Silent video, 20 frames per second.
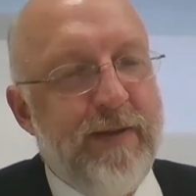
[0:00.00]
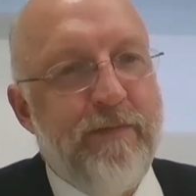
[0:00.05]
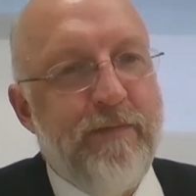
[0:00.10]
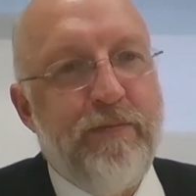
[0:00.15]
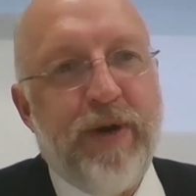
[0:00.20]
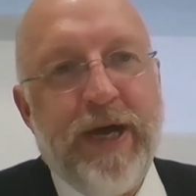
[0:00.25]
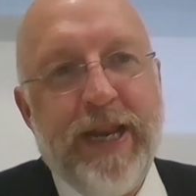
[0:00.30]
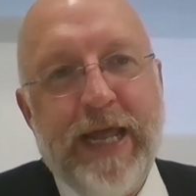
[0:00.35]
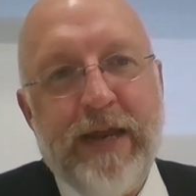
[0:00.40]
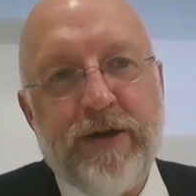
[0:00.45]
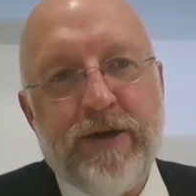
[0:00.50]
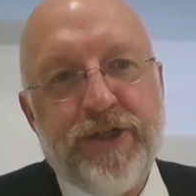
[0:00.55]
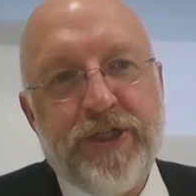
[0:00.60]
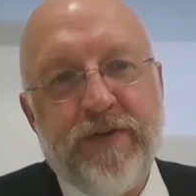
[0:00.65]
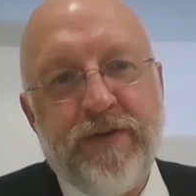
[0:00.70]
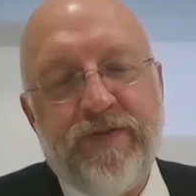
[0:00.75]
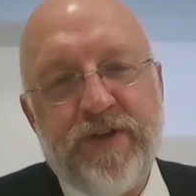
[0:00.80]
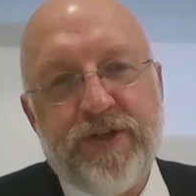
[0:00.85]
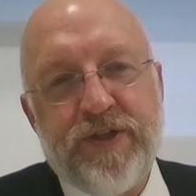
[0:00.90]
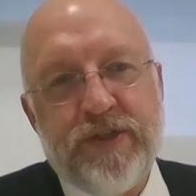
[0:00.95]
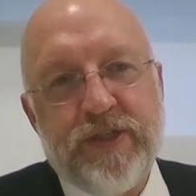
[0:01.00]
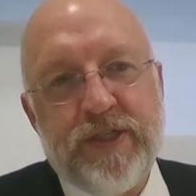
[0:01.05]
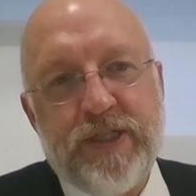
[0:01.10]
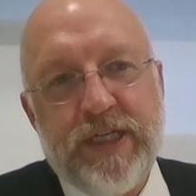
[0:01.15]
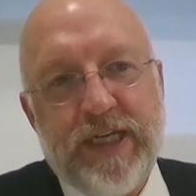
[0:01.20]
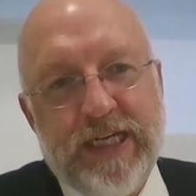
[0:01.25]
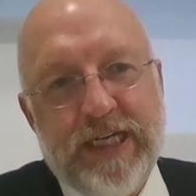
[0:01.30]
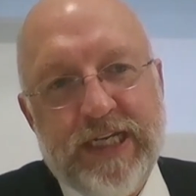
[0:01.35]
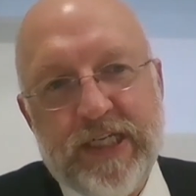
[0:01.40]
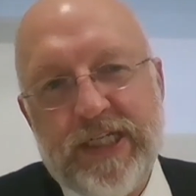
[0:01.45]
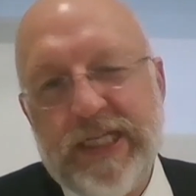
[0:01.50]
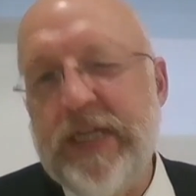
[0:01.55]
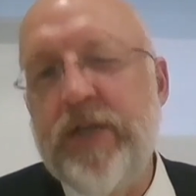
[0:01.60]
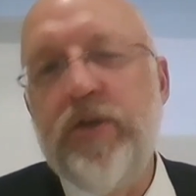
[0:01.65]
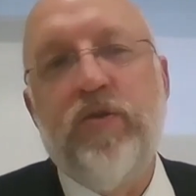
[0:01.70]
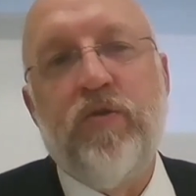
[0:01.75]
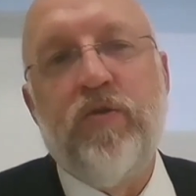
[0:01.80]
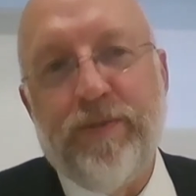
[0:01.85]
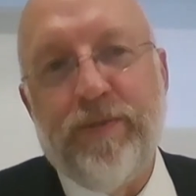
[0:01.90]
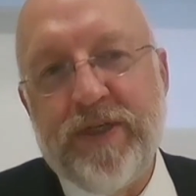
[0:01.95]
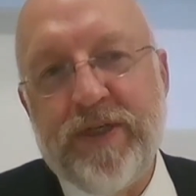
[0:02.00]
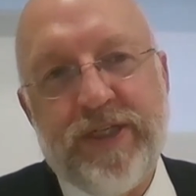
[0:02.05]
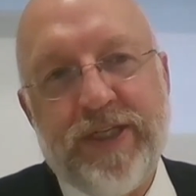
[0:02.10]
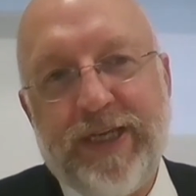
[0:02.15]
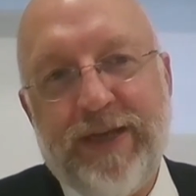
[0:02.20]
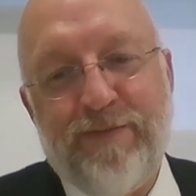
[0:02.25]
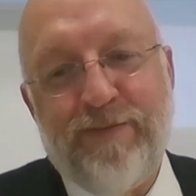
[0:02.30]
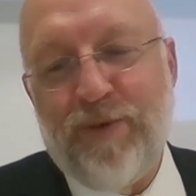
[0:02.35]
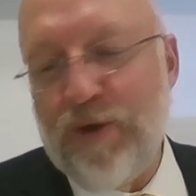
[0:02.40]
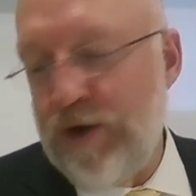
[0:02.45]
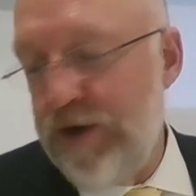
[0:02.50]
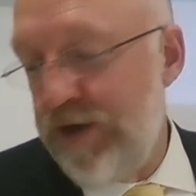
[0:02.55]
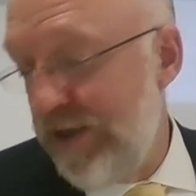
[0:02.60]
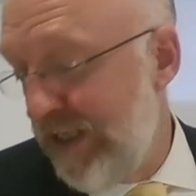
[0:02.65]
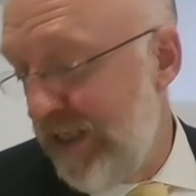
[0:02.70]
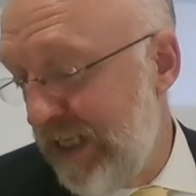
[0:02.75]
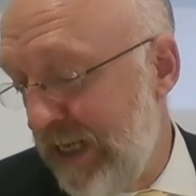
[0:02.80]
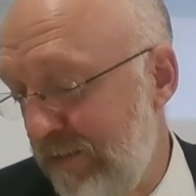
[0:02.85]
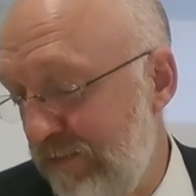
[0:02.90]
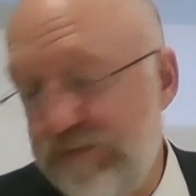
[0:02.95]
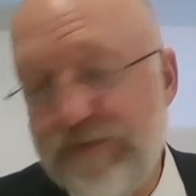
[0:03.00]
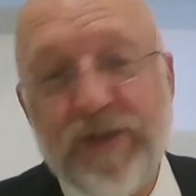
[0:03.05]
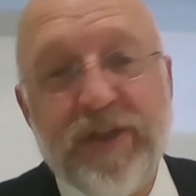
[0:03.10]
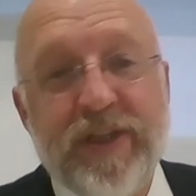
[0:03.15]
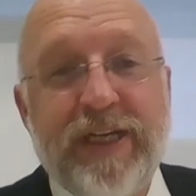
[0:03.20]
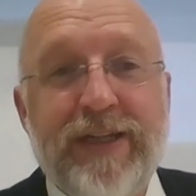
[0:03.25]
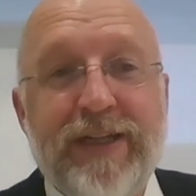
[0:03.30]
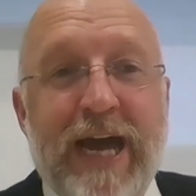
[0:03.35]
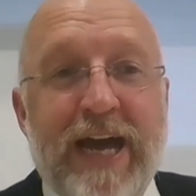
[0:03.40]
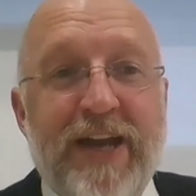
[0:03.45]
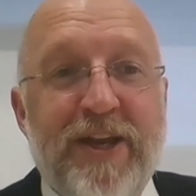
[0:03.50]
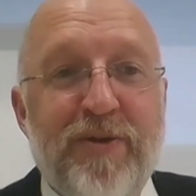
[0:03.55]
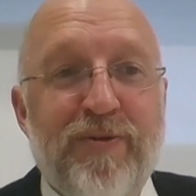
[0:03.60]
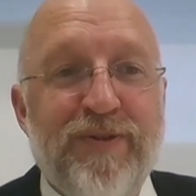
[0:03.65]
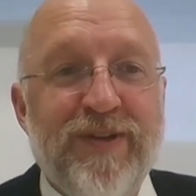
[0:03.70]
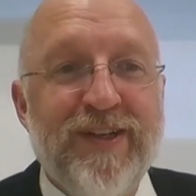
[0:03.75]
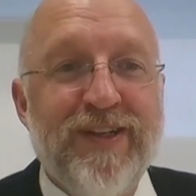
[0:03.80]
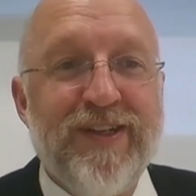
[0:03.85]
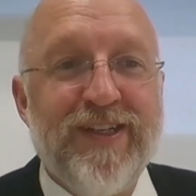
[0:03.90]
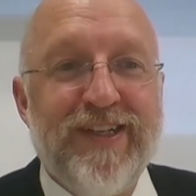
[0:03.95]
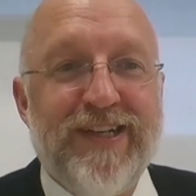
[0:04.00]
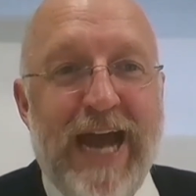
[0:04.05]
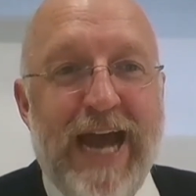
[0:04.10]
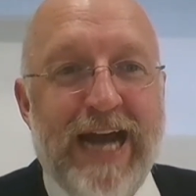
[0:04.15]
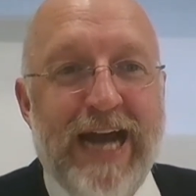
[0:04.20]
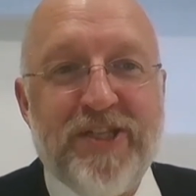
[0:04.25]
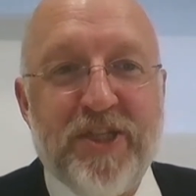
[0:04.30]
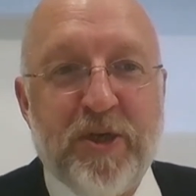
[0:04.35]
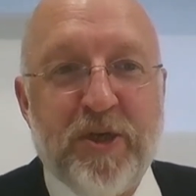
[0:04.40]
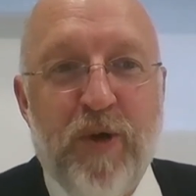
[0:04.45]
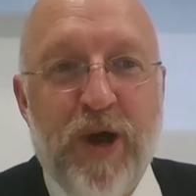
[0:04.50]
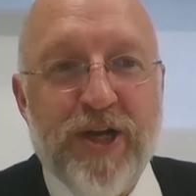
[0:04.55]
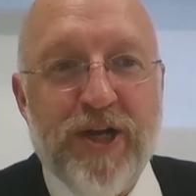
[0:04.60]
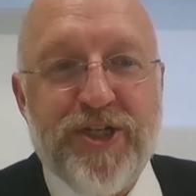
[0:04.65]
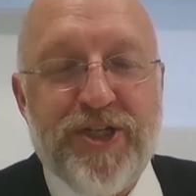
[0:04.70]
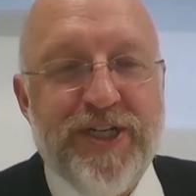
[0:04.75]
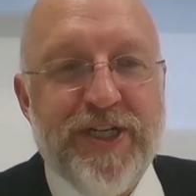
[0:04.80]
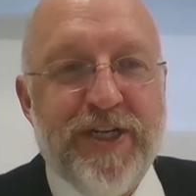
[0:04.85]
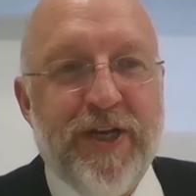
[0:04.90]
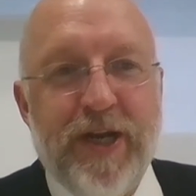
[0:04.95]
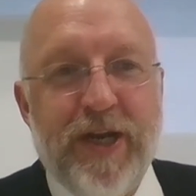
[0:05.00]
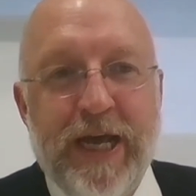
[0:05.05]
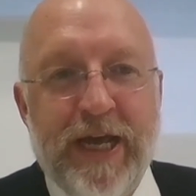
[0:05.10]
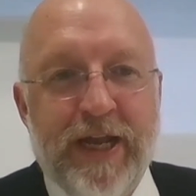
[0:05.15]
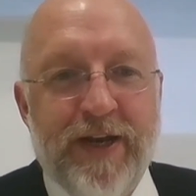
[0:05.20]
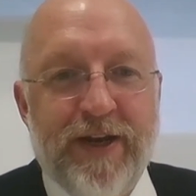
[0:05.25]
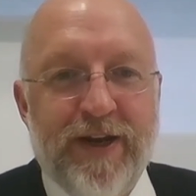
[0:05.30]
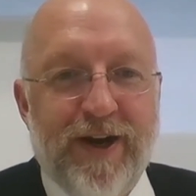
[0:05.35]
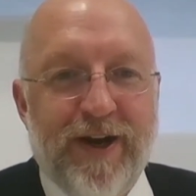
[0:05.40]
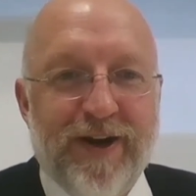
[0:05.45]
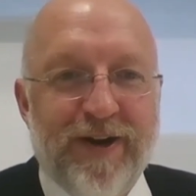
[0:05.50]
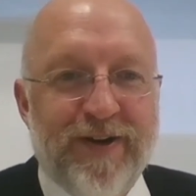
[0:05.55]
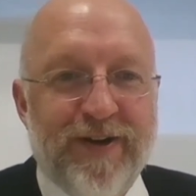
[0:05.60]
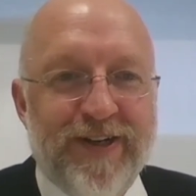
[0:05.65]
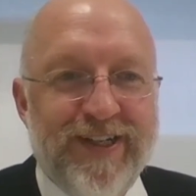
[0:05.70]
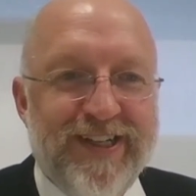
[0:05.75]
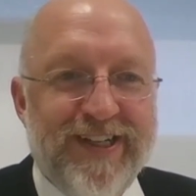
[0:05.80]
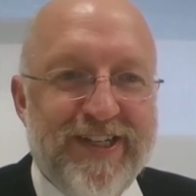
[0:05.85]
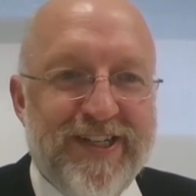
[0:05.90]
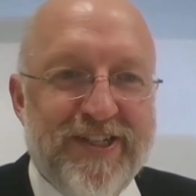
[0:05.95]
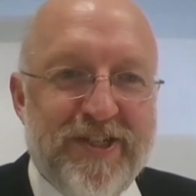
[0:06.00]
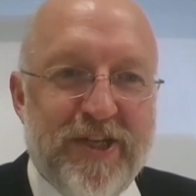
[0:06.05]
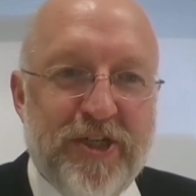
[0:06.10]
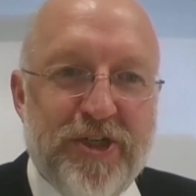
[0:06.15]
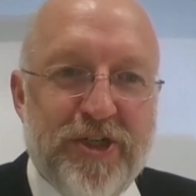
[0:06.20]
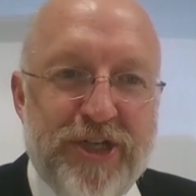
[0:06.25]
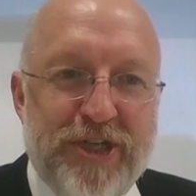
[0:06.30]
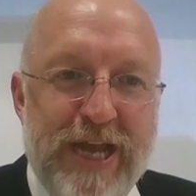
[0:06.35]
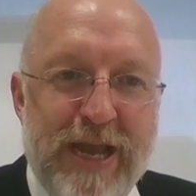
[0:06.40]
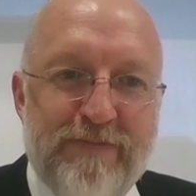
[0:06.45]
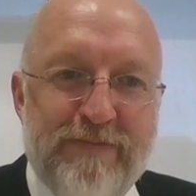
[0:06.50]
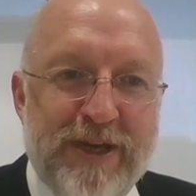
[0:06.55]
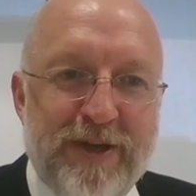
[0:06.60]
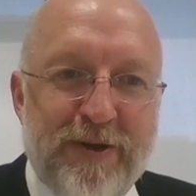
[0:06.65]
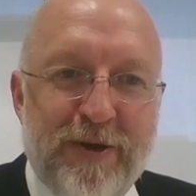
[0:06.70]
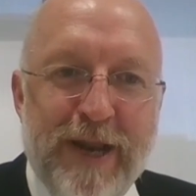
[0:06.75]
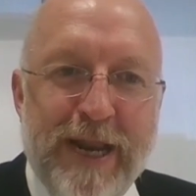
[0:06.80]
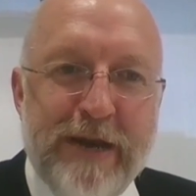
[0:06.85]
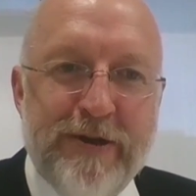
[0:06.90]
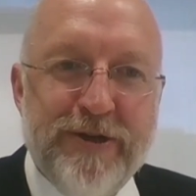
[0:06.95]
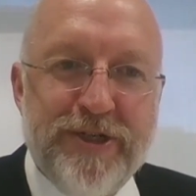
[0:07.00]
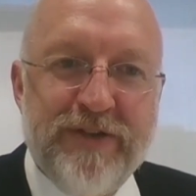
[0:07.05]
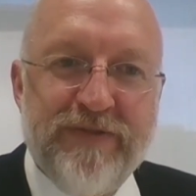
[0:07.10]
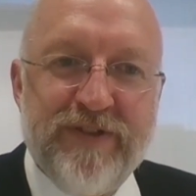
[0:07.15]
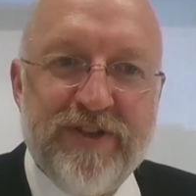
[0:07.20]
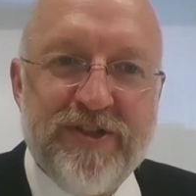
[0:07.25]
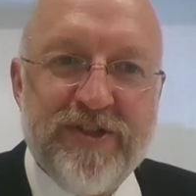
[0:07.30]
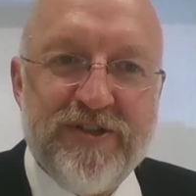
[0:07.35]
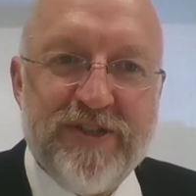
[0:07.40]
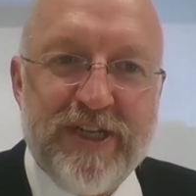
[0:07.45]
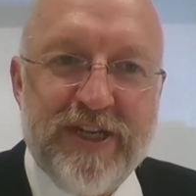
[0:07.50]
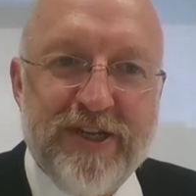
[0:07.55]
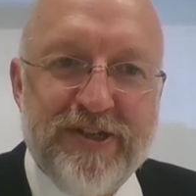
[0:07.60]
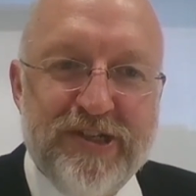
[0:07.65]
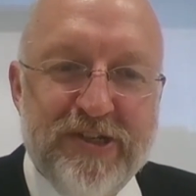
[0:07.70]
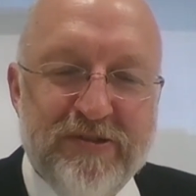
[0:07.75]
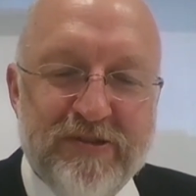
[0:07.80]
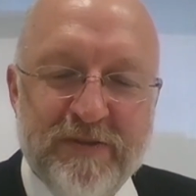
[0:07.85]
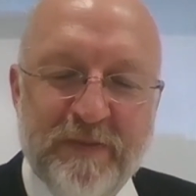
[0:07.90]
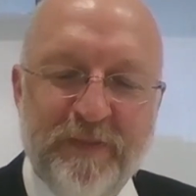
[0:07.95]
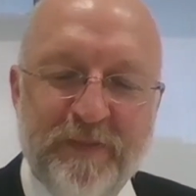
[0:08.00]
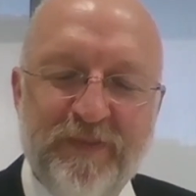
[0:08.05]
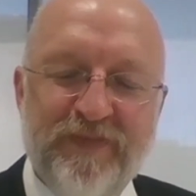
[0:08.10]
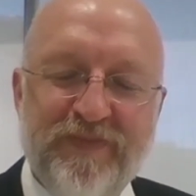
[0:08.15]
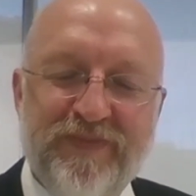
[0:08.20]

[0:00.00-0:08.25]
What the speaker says: but energy efficiency is enormously important, and I'm really glad you asked the question and are such a champion on energy efficiency issues.